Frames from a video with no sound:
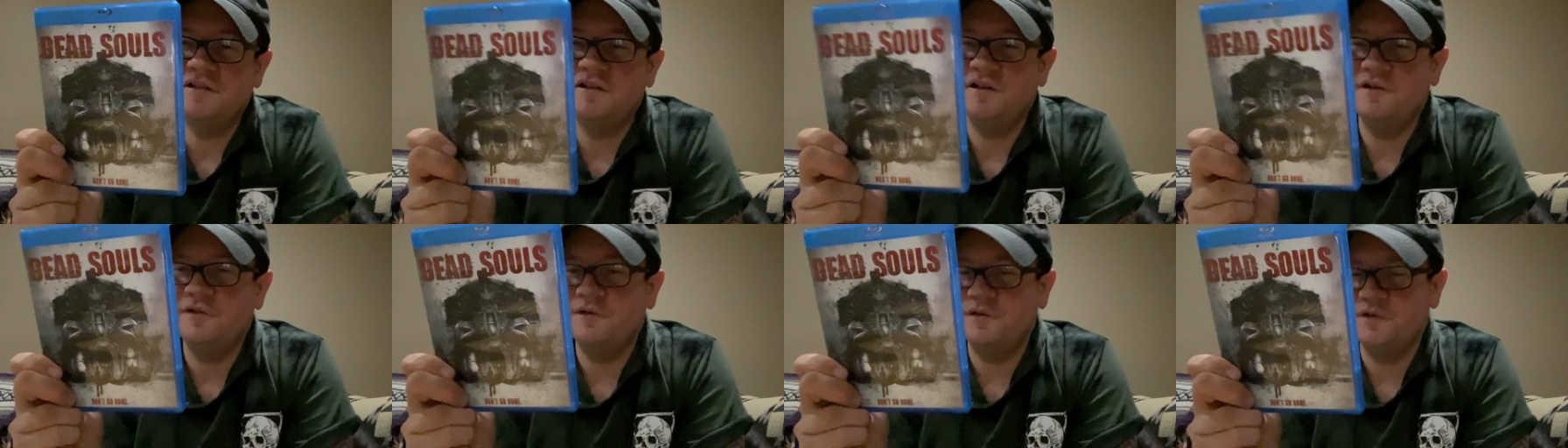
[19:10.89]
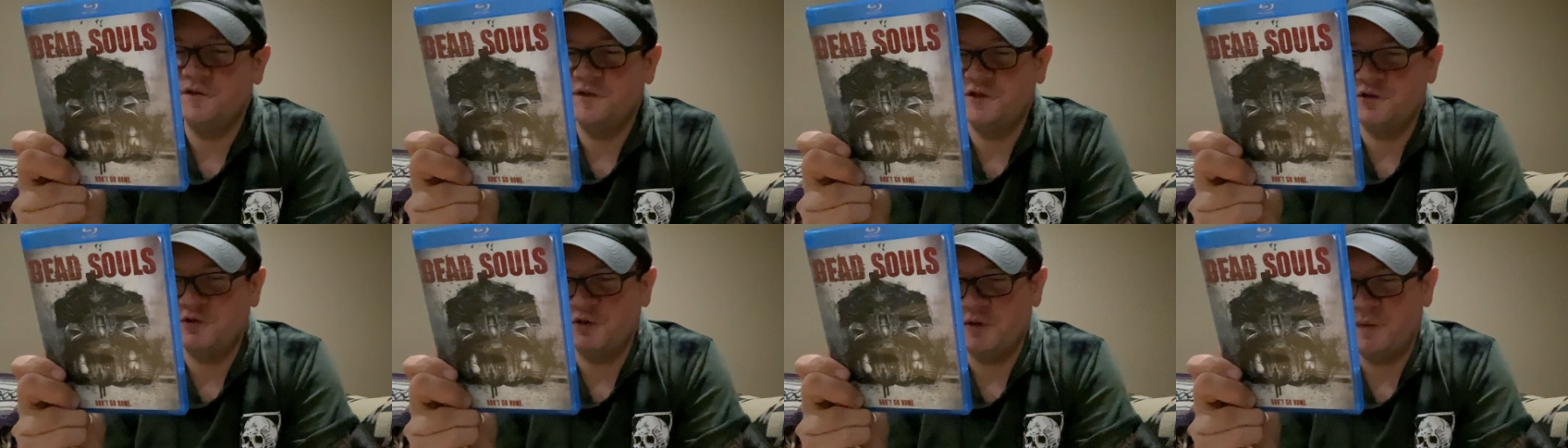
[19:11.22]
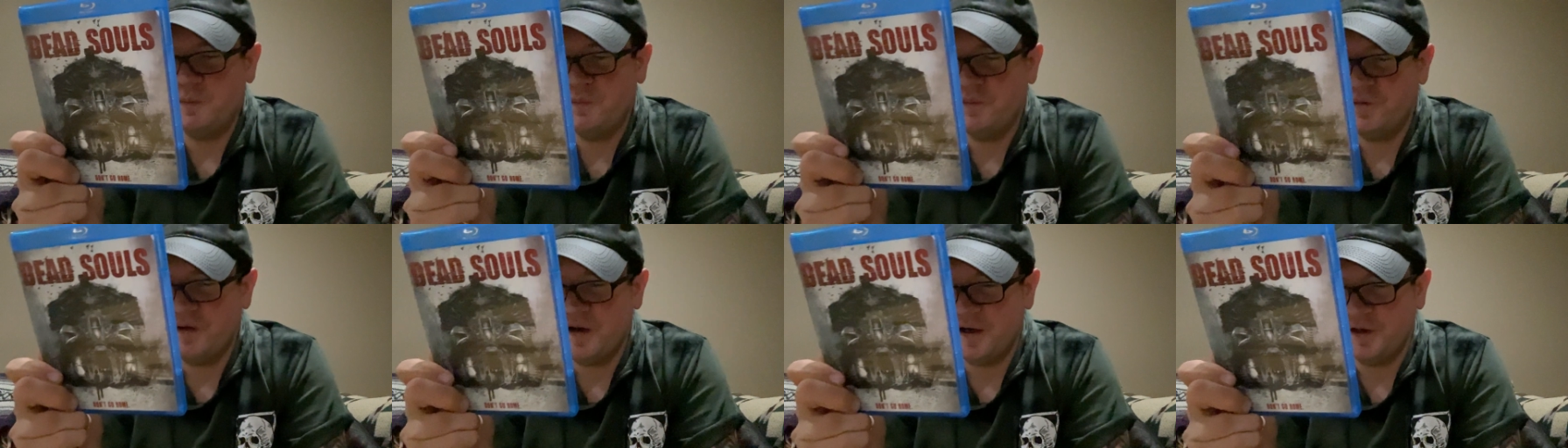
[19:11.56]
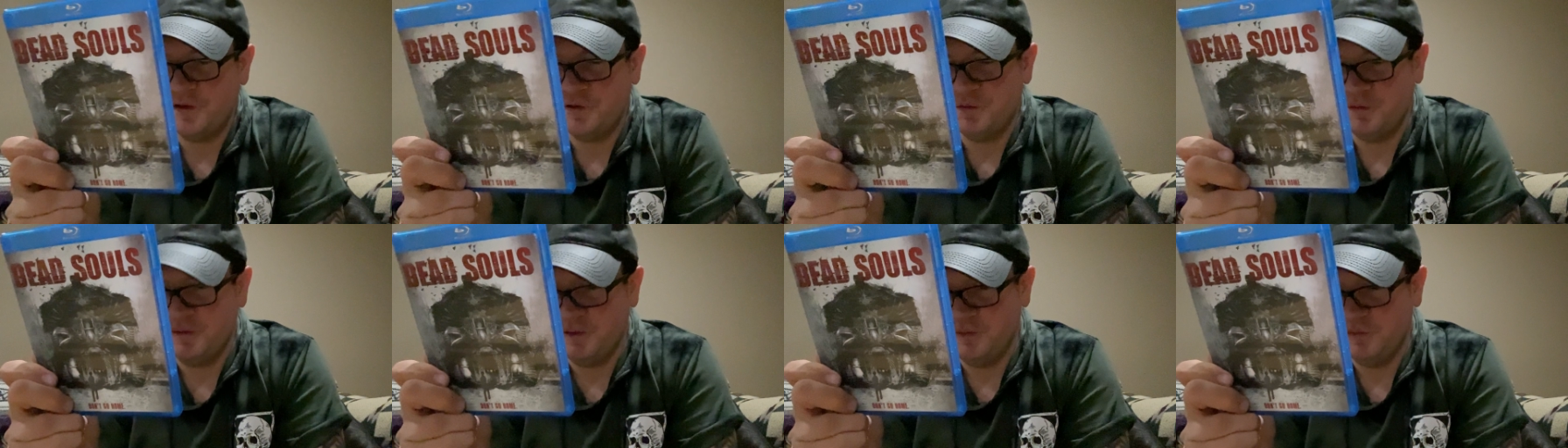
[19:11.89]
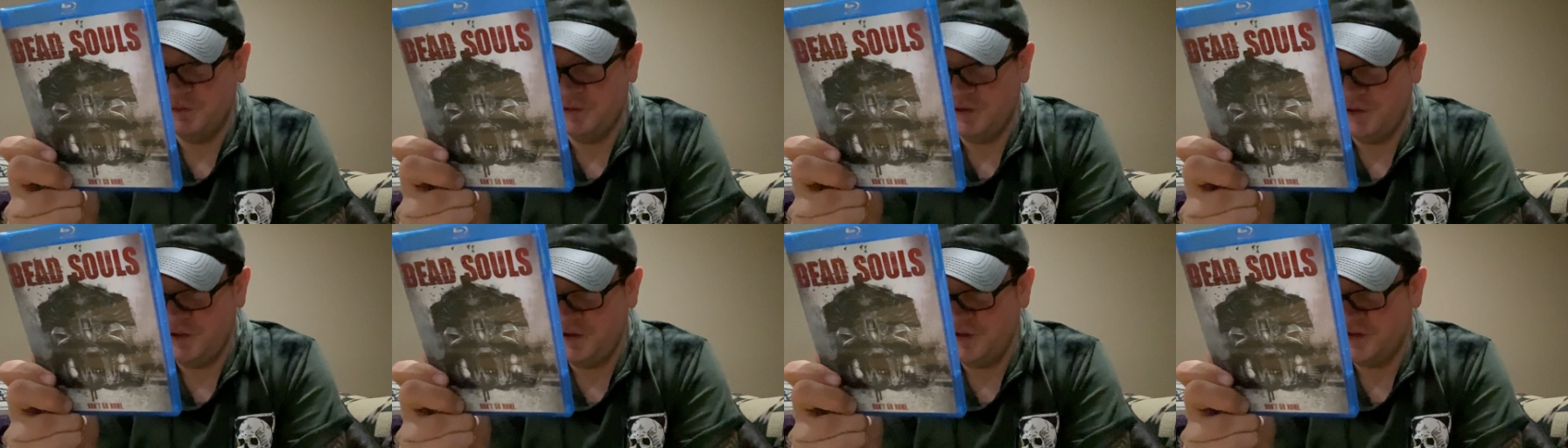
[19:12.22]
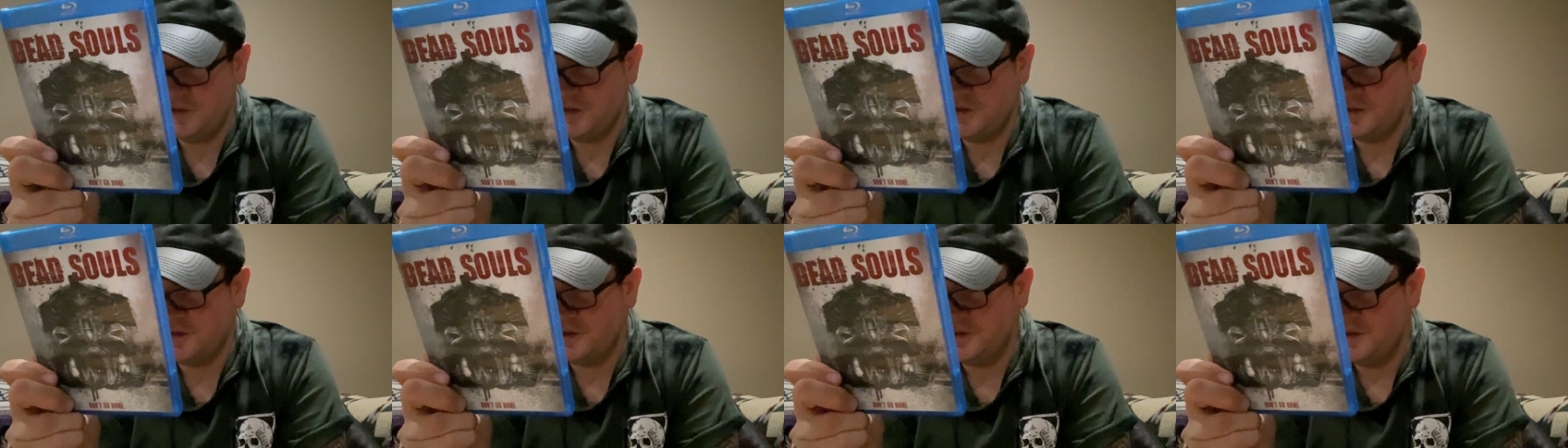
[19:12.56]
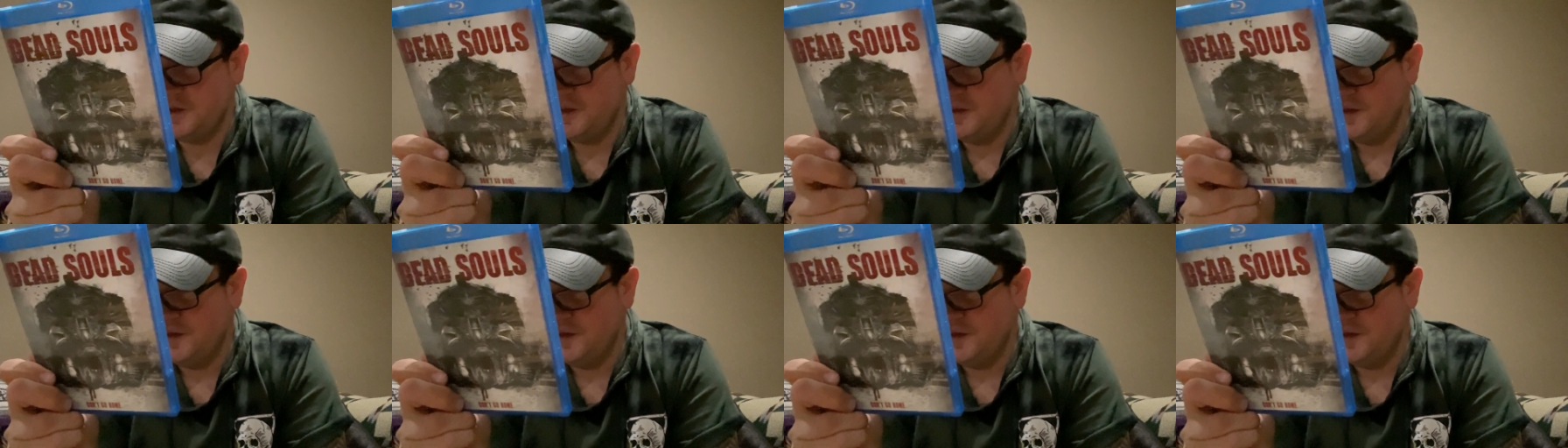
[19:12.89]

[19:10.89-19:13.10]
another Scream Factory release